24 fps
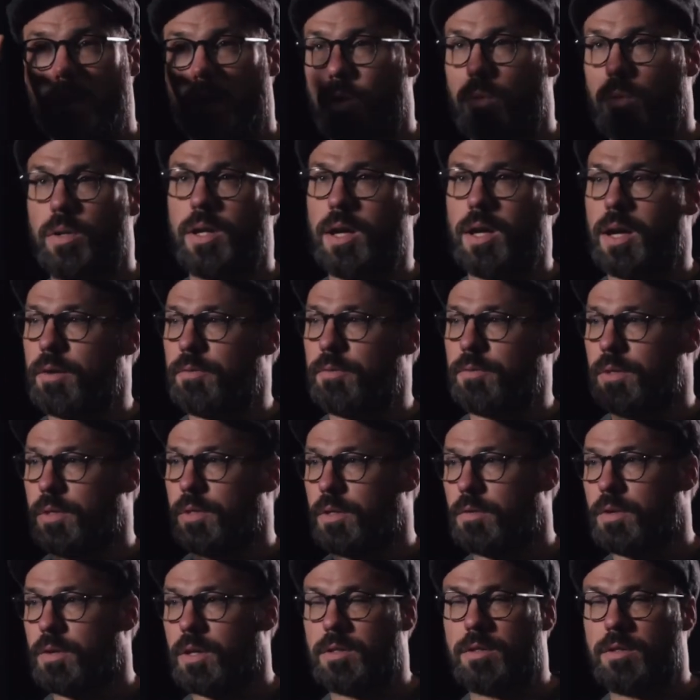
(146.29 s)
only have the
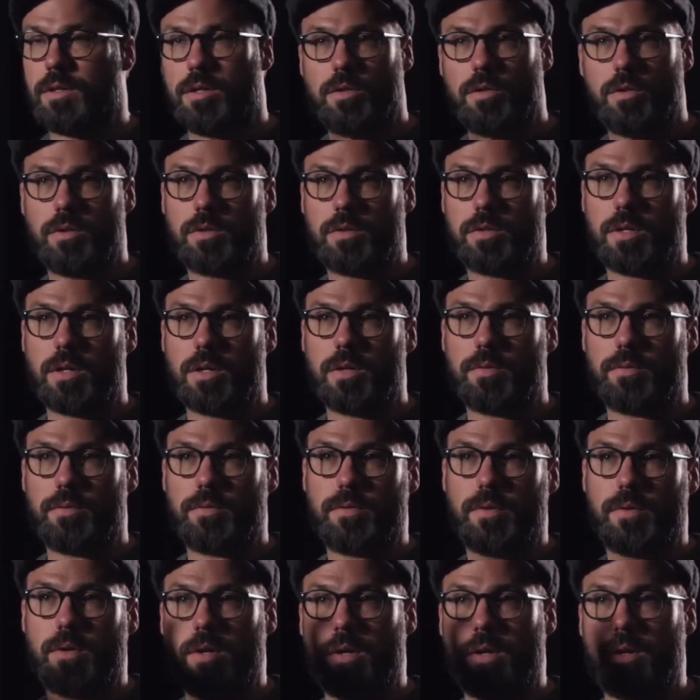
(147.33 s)
director and
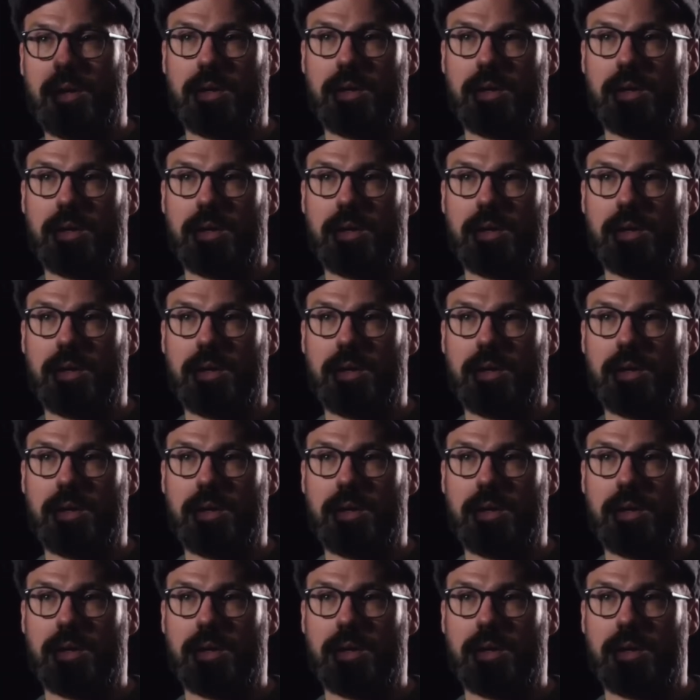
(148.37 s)
yourself.